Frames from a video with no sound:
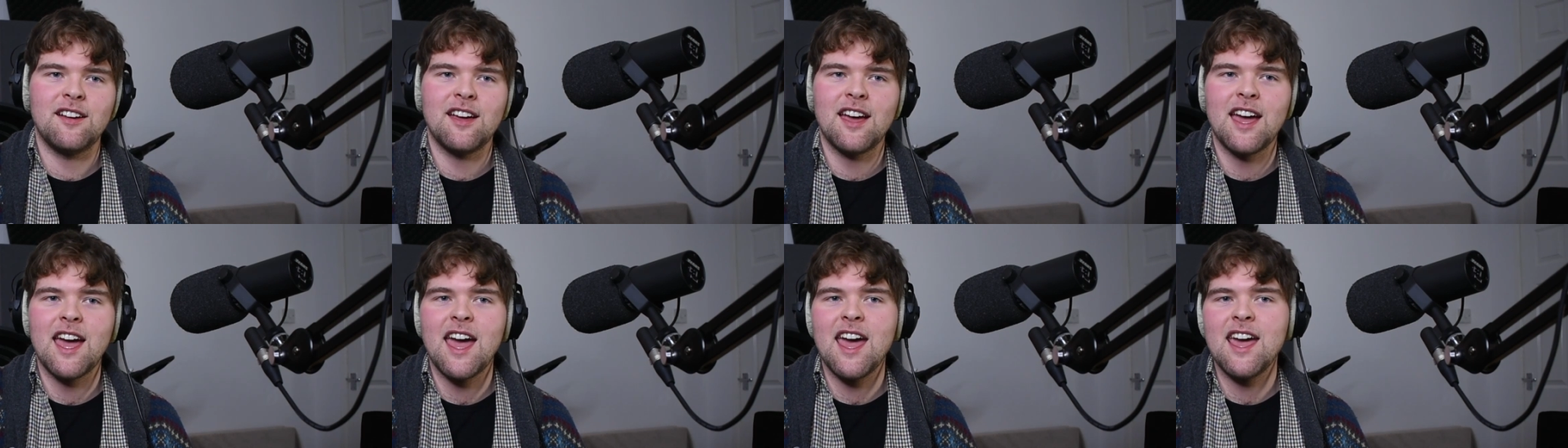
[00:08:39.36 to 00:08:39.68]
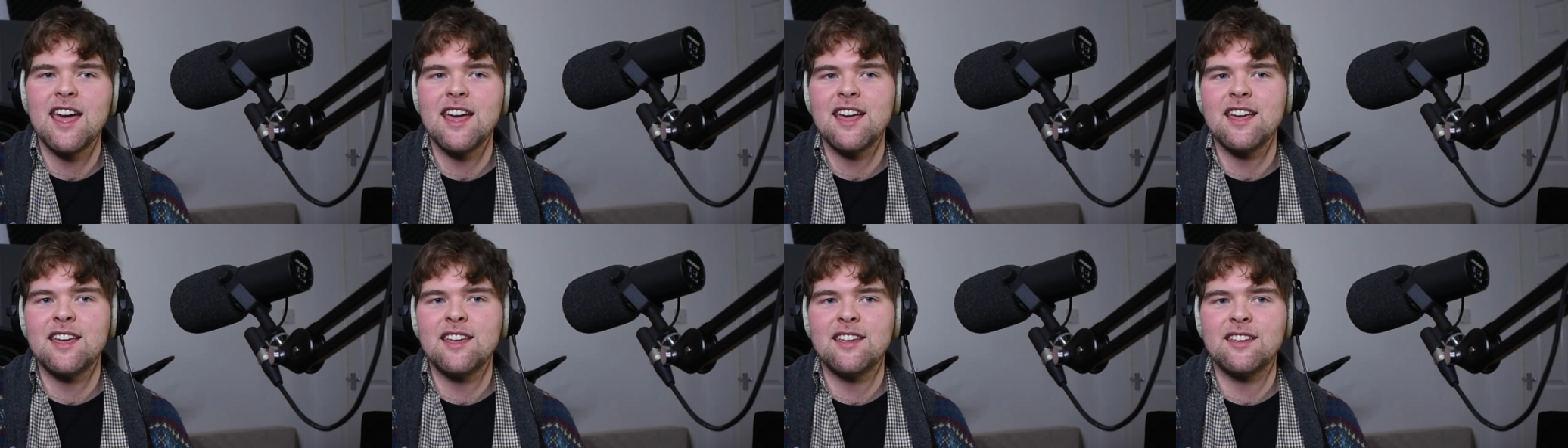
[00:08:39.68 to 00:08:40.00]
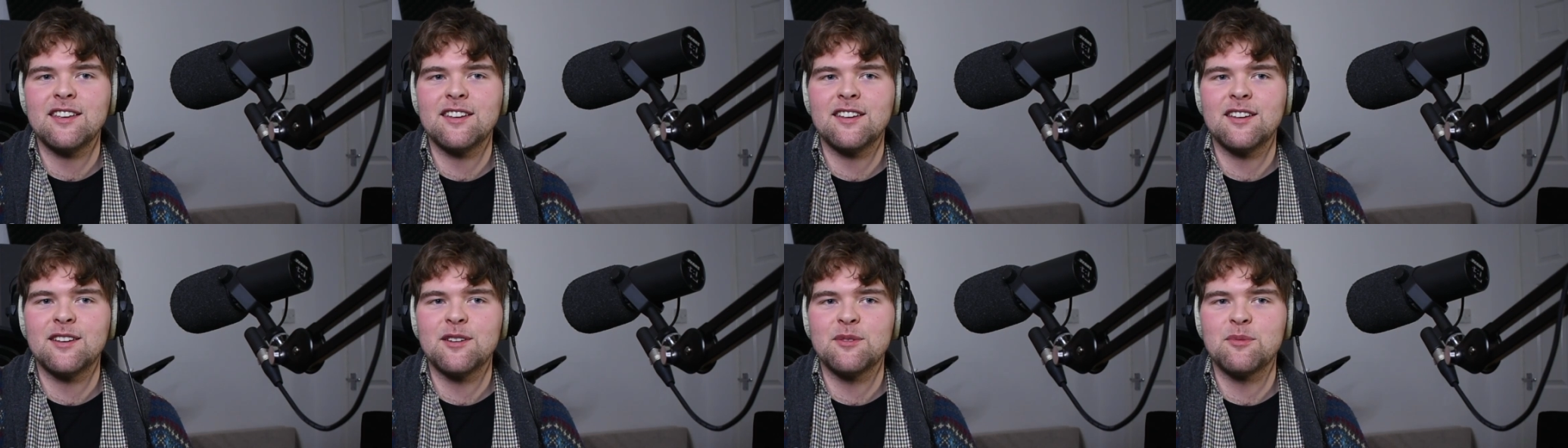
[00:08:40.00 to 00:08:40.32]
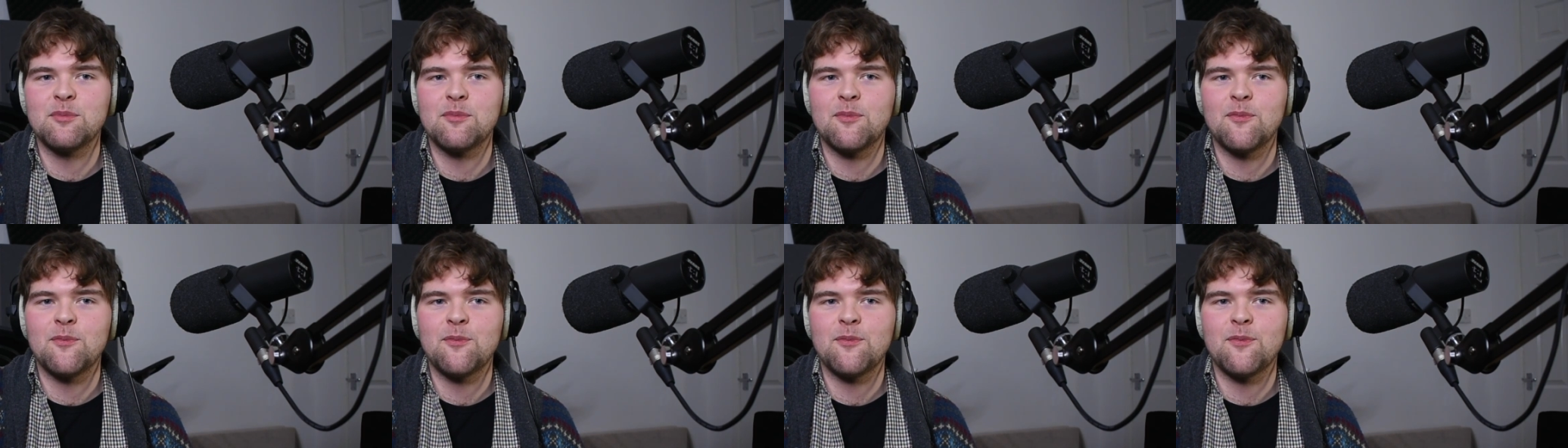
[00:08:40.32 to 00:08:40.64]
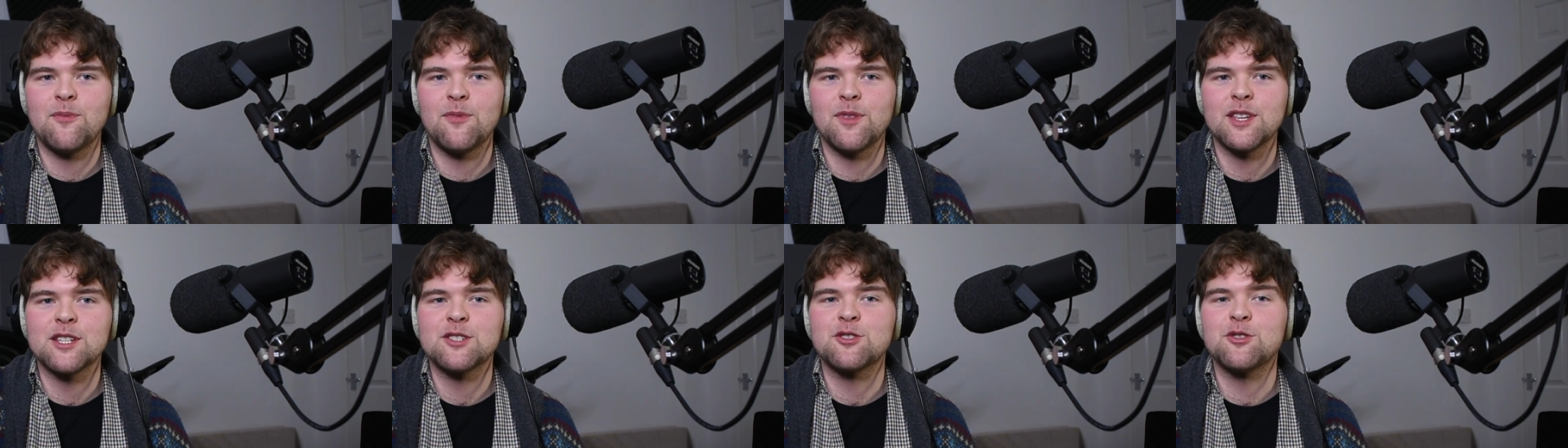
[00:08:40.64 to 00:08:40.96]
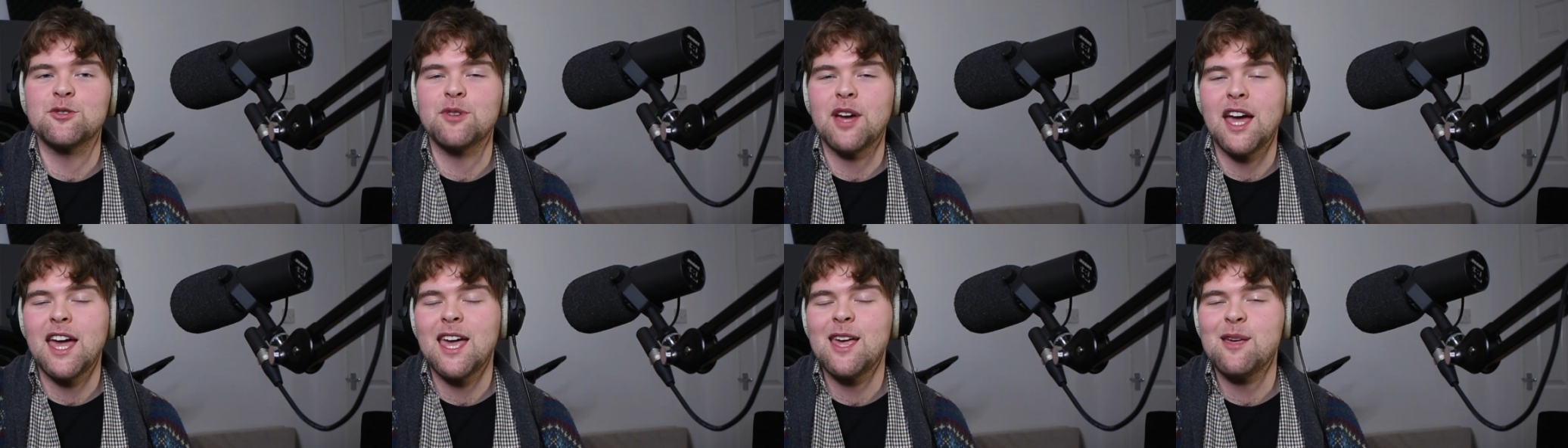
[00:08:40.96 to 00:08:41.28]
let's
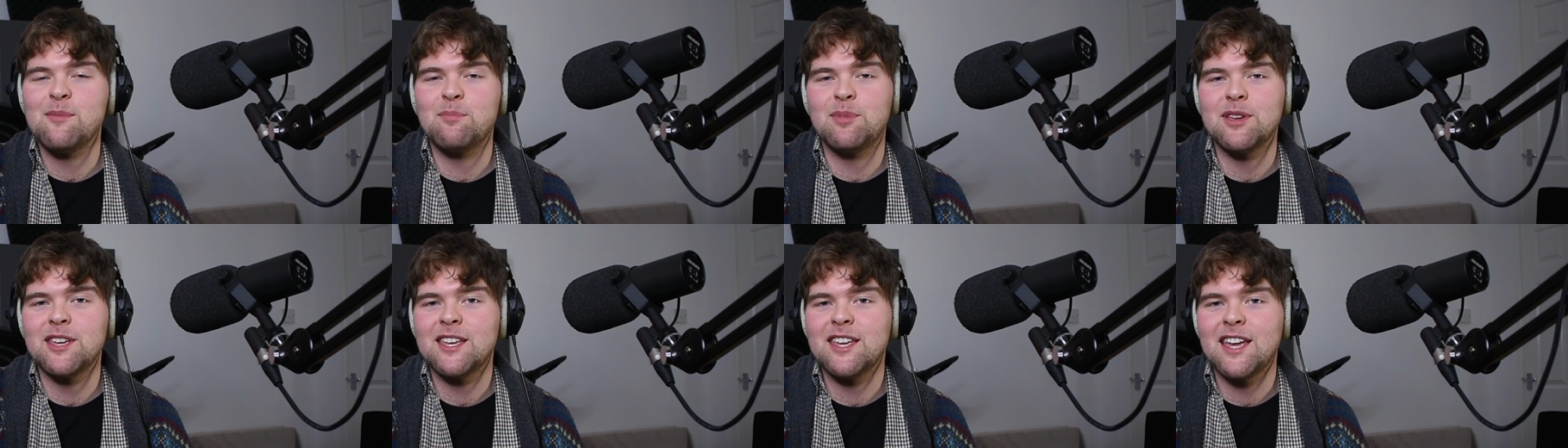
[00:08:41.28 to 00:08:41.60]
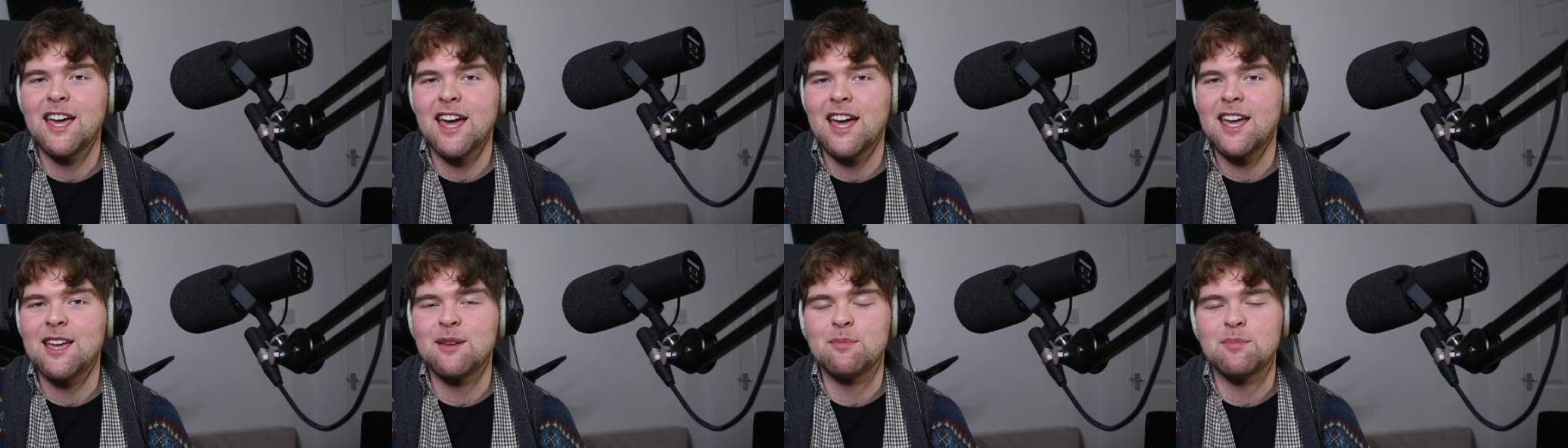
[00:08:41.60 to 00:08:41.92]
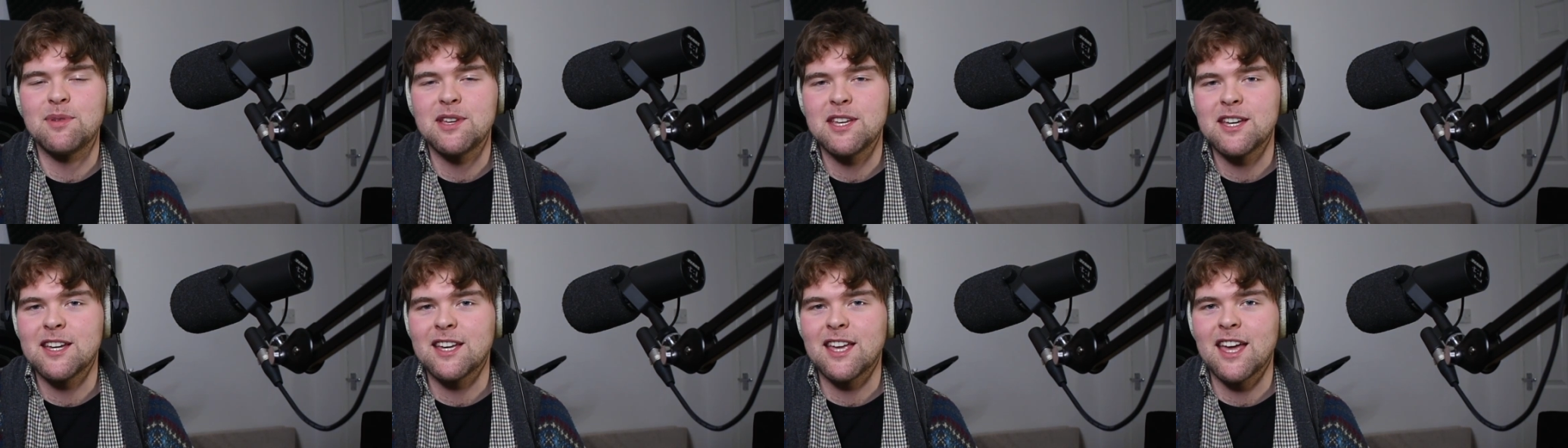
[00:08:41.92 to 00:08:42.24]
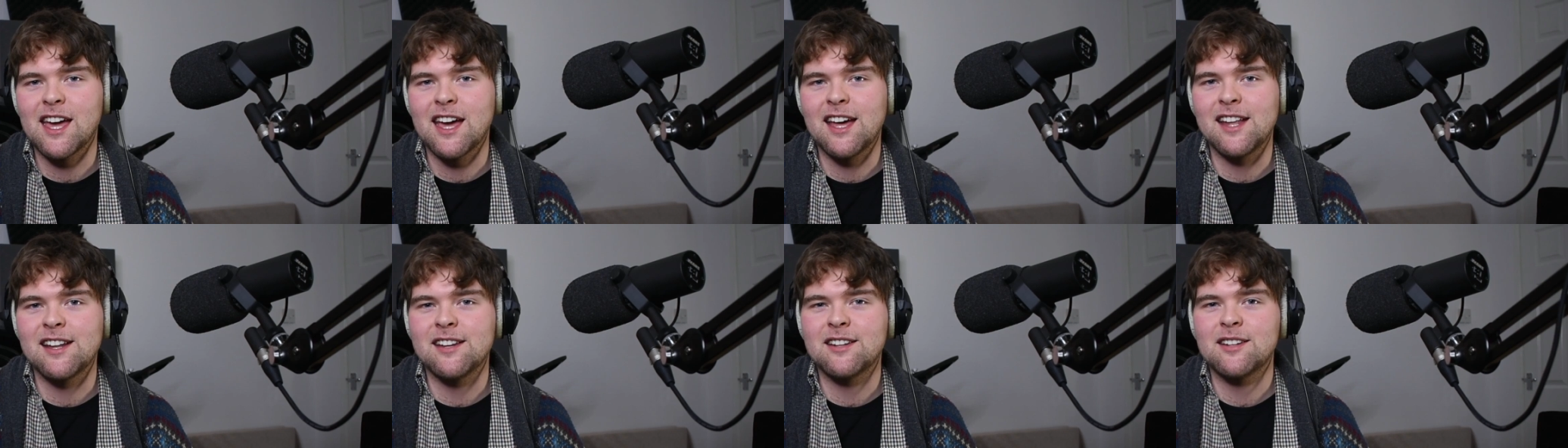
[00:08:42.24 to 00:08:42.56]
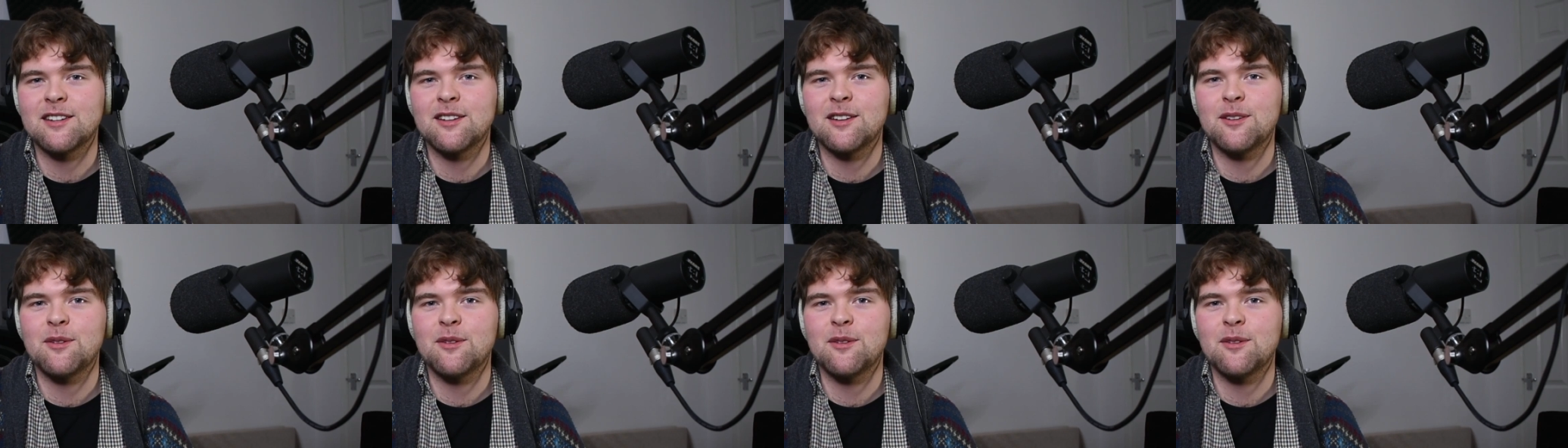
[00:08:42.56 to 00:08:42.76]
do A, B again,